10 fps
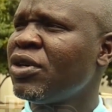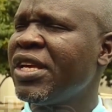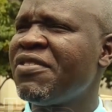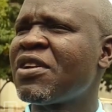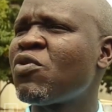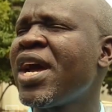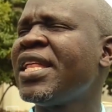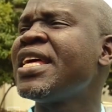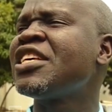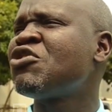Even
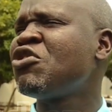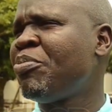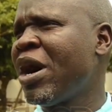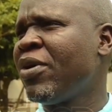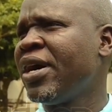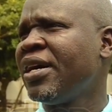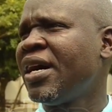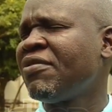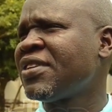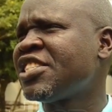where there is no power,
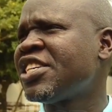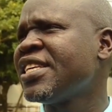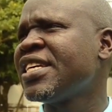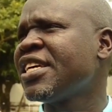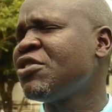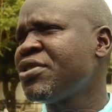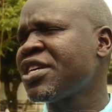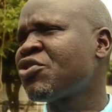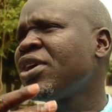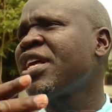after charging it, you
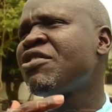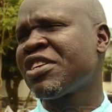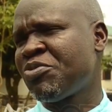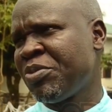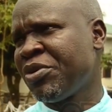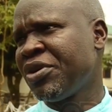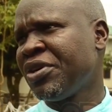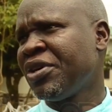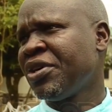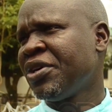just go and address people.
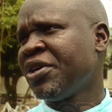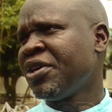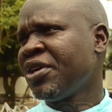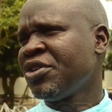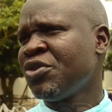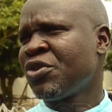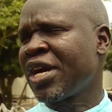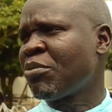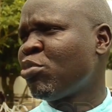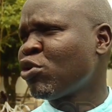You
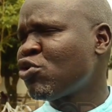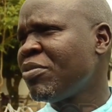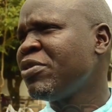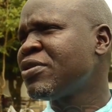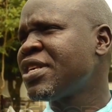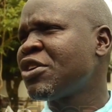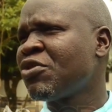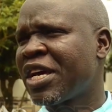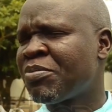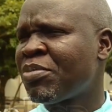can put your music,
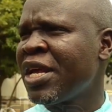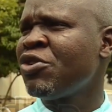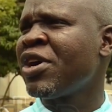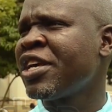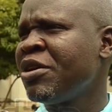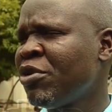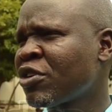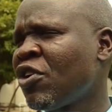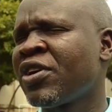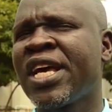you can play your
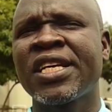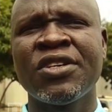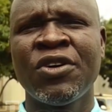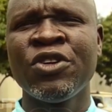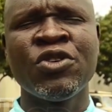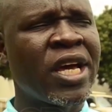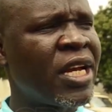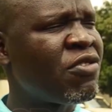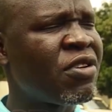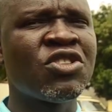keyboard, connect, or you
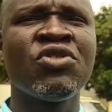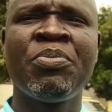can address your